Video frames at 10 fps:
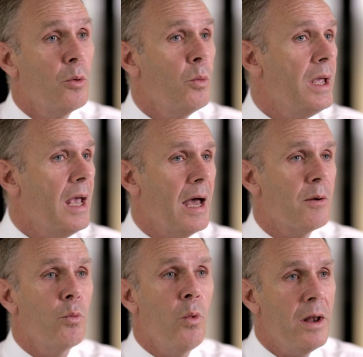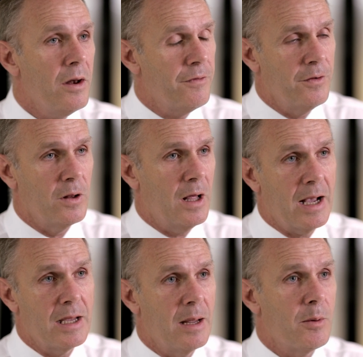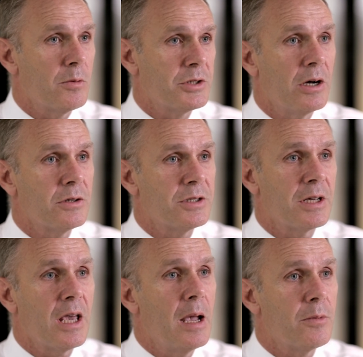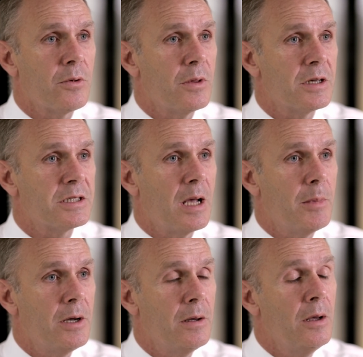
We had wonderful academic results that came through this summer.